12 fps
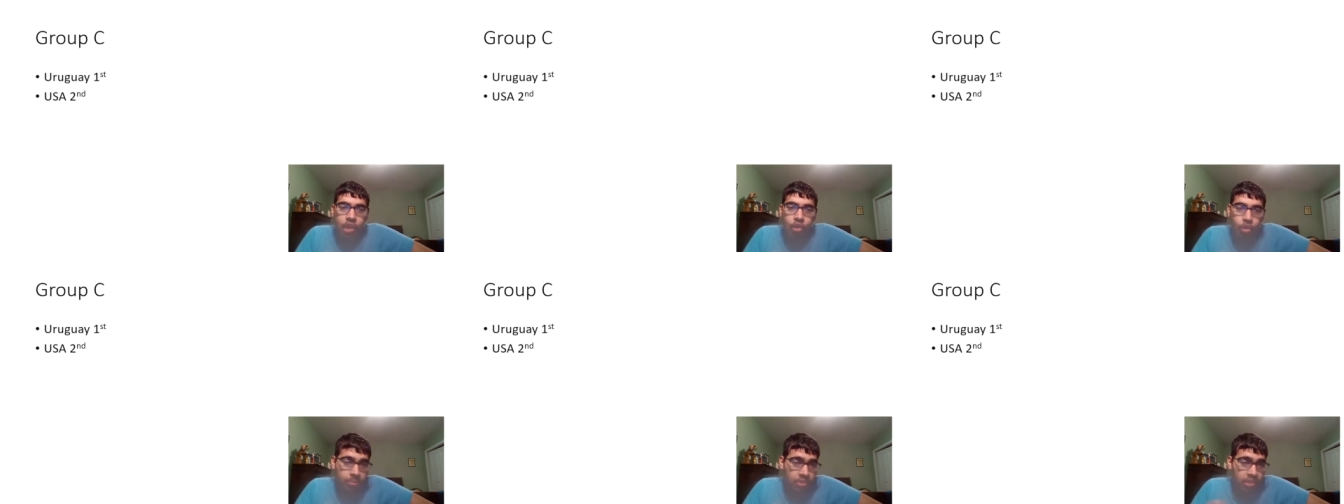
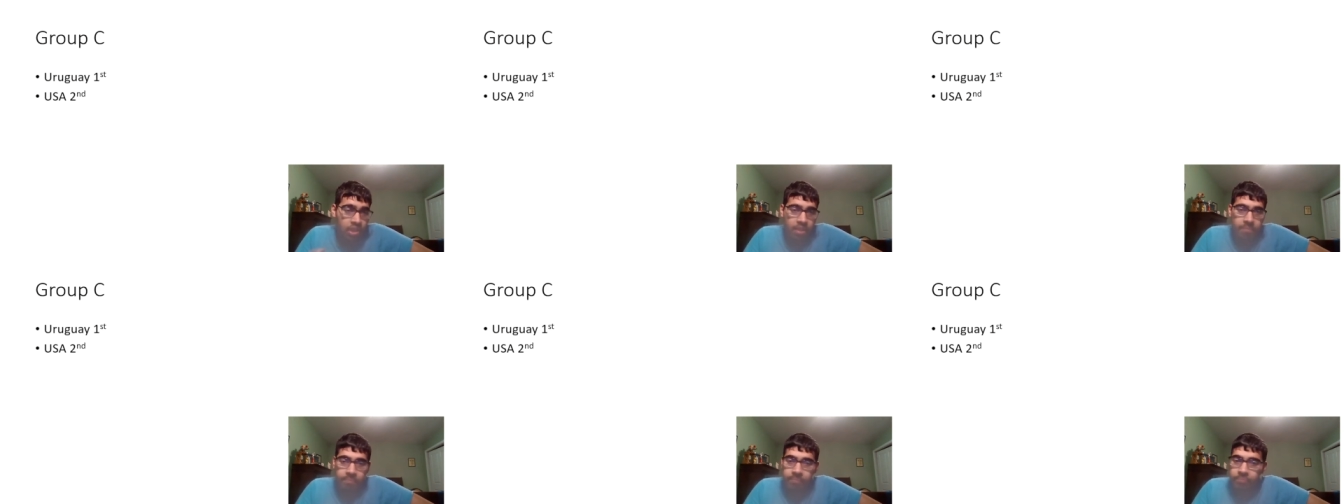Group C,
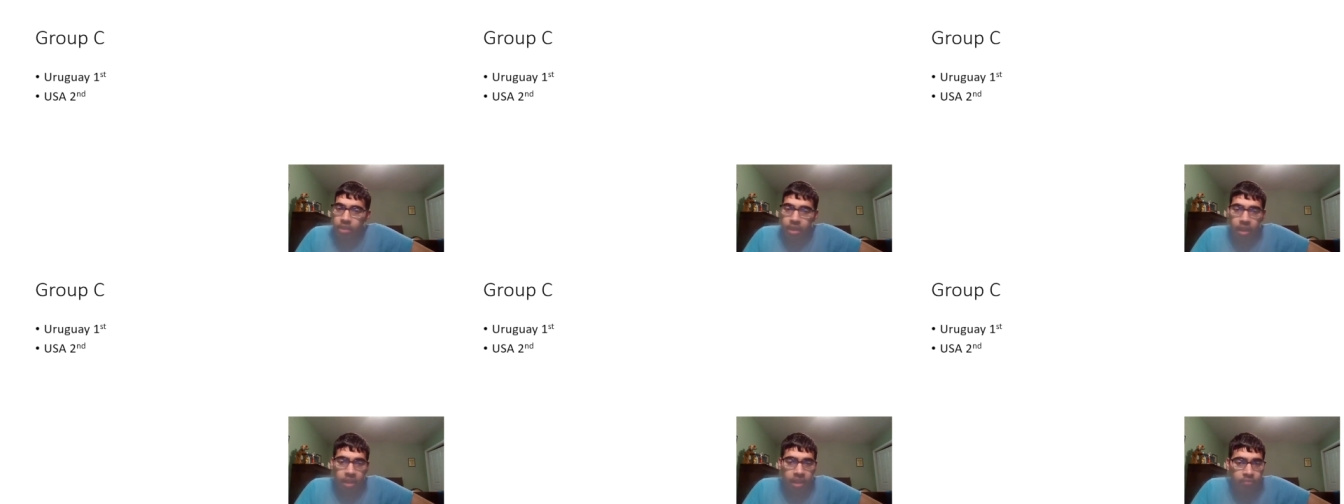
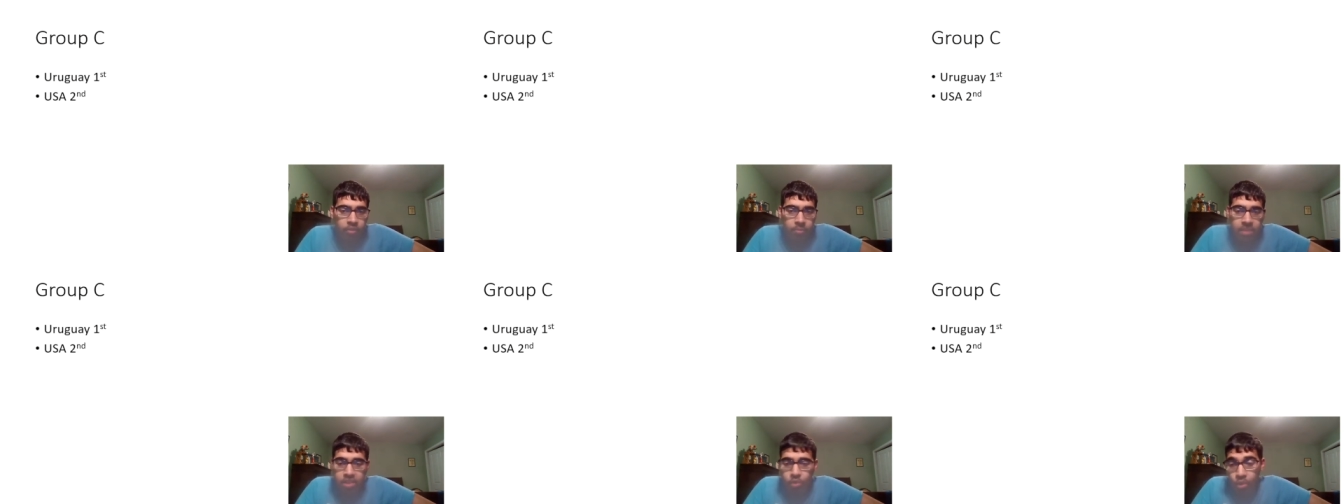uh, for
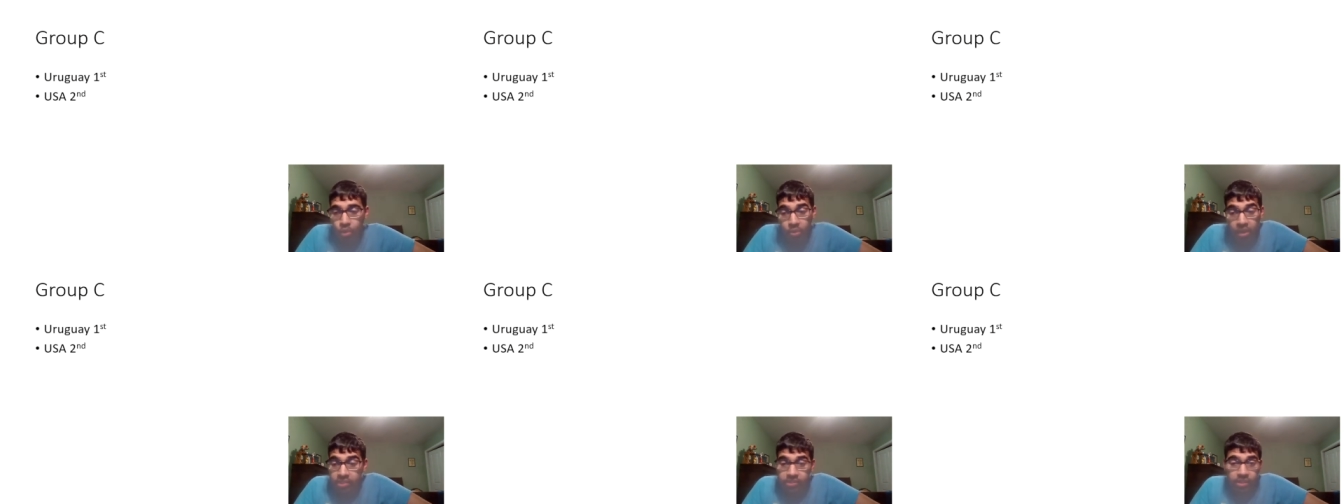me,
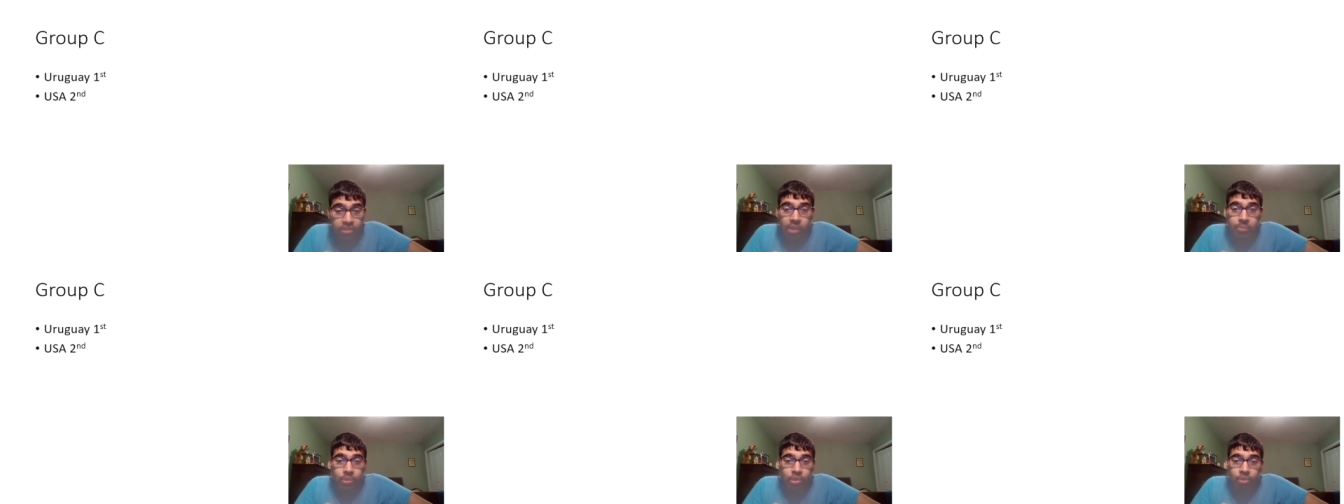Uruguay is going to top
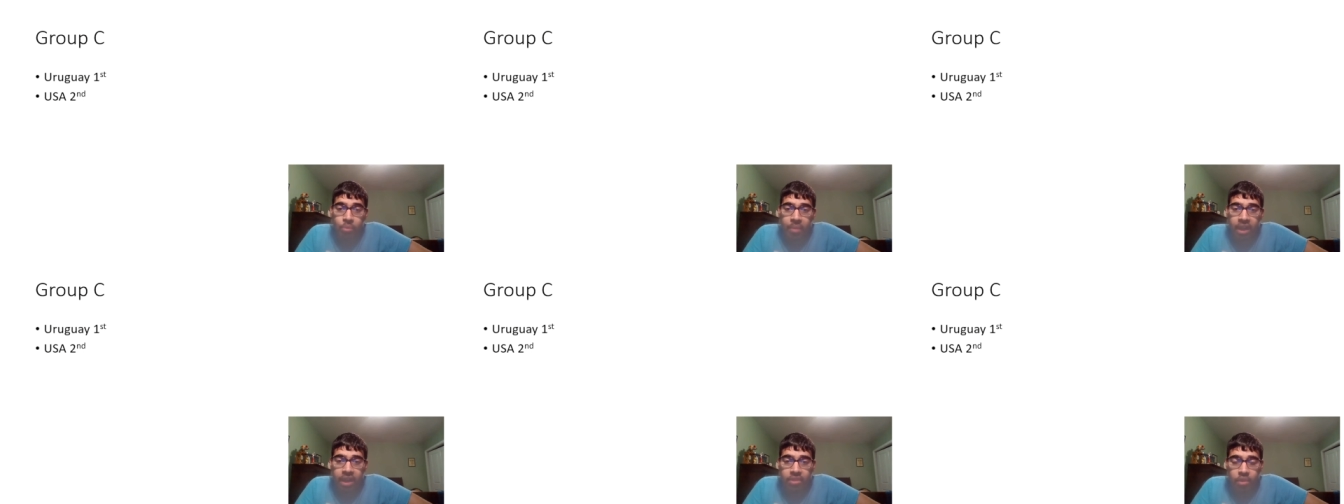this group.
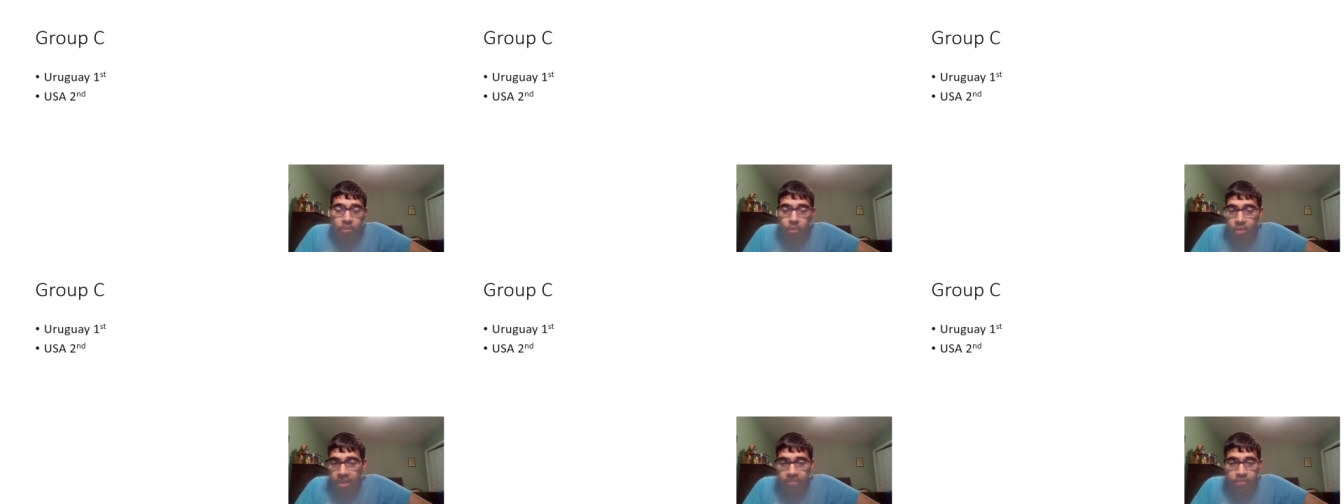I think
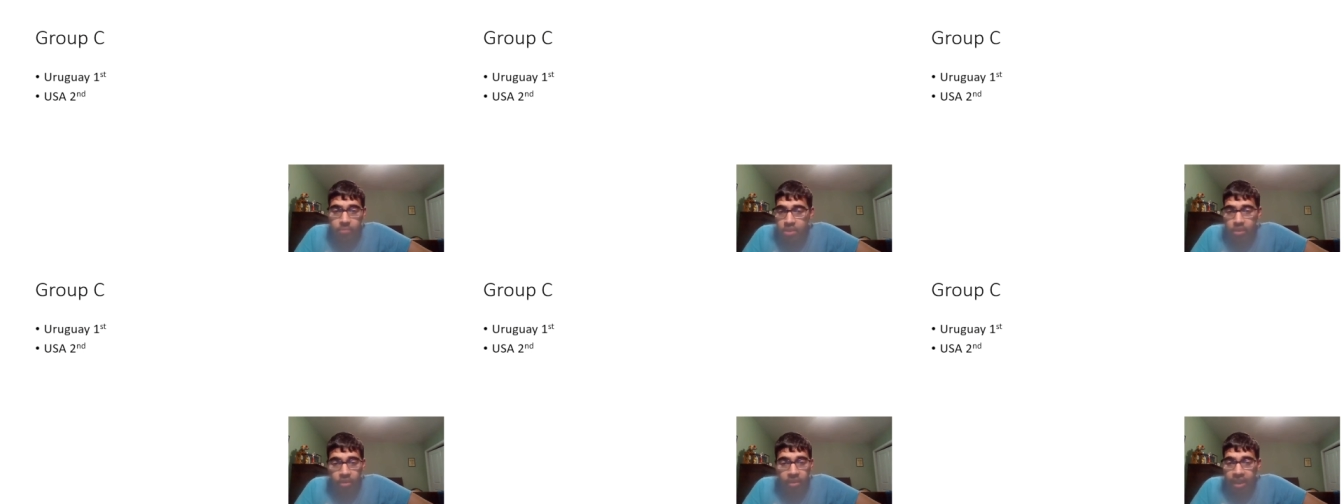Uruguay, for me,
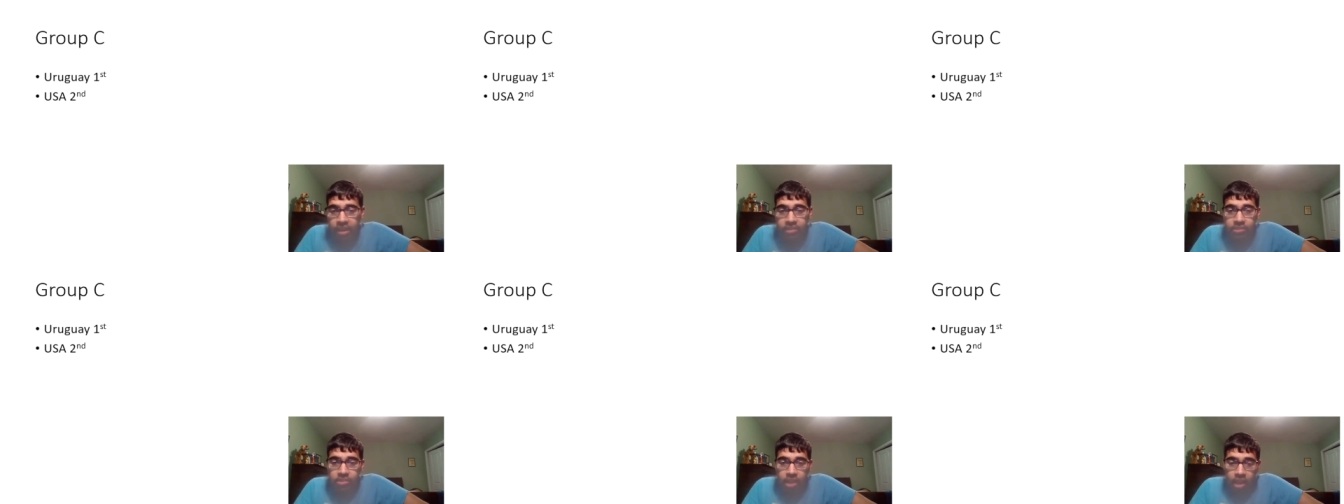are hands
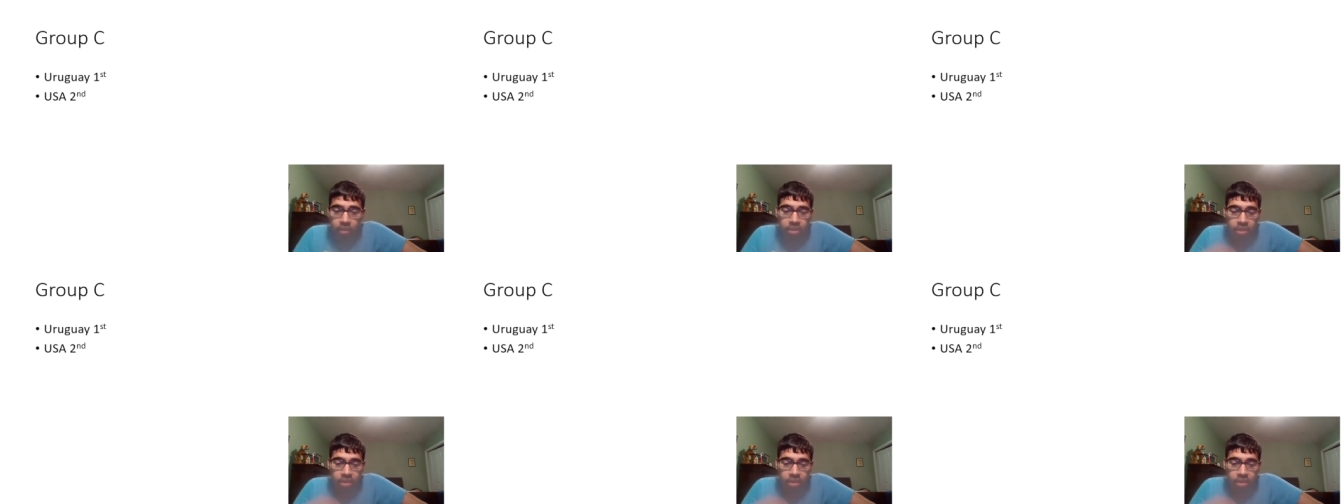down